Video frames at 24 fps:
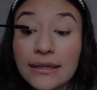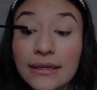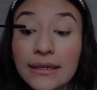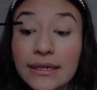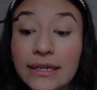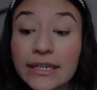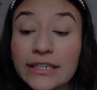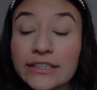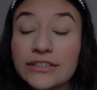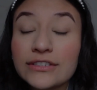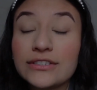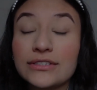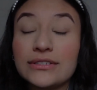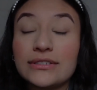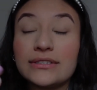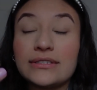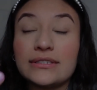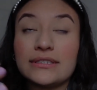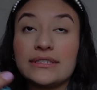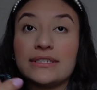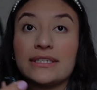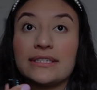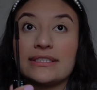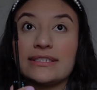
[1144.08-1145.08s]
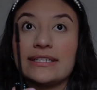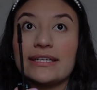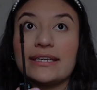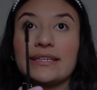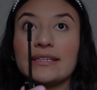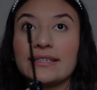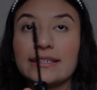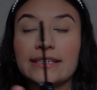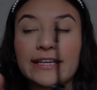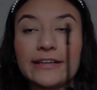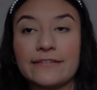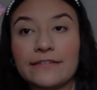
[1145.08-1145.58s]
it doesn't
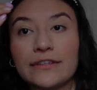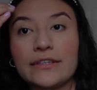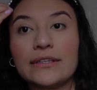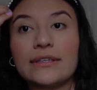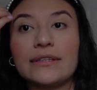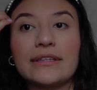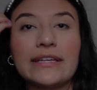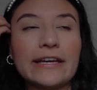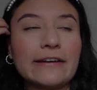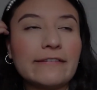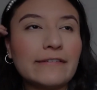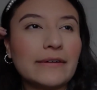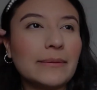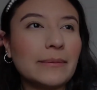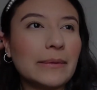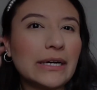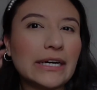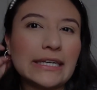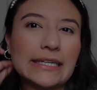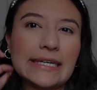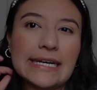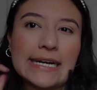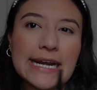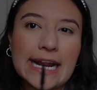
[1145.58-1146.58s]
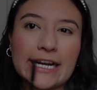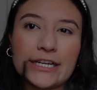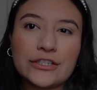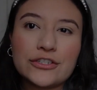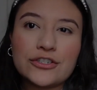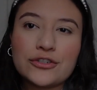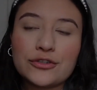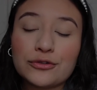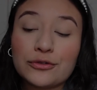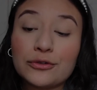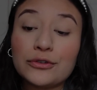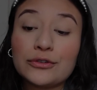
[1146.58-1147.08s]
give them a
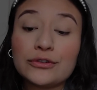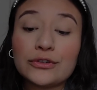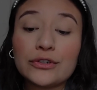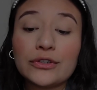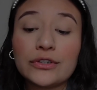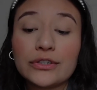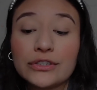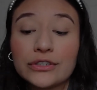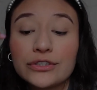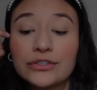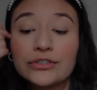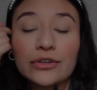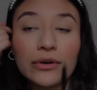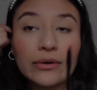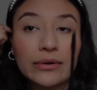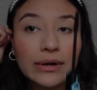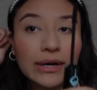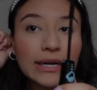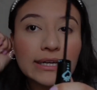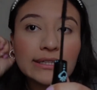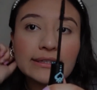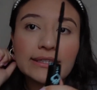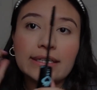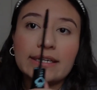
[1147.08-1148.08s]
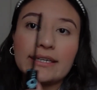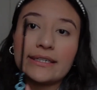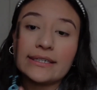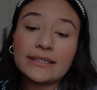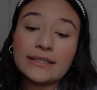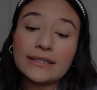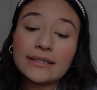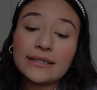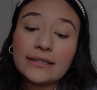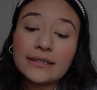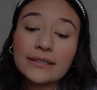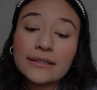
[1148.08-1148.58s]
natural look. So I like
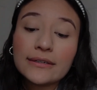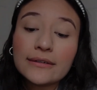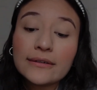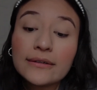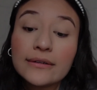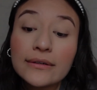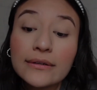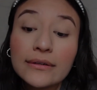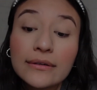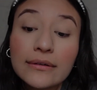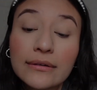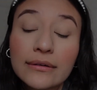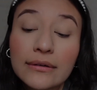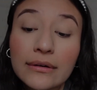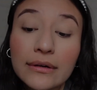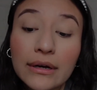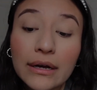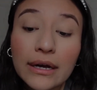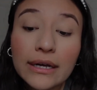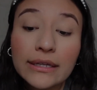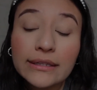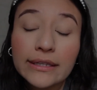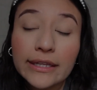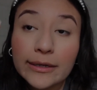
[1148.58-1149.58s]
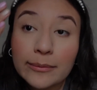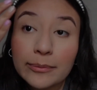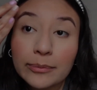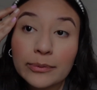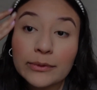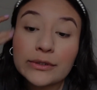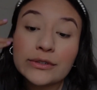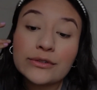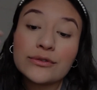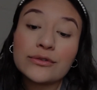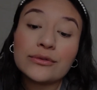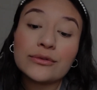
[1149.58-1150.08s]

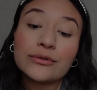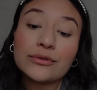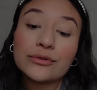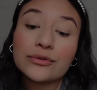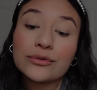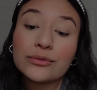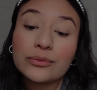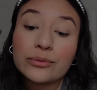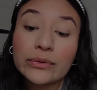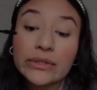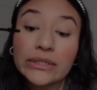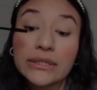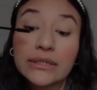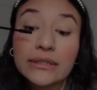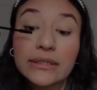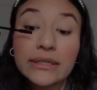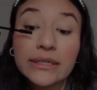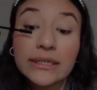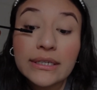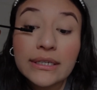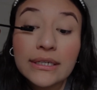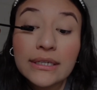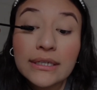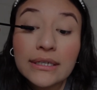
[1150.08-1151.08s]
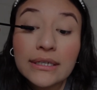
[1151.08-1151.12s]
bristles with like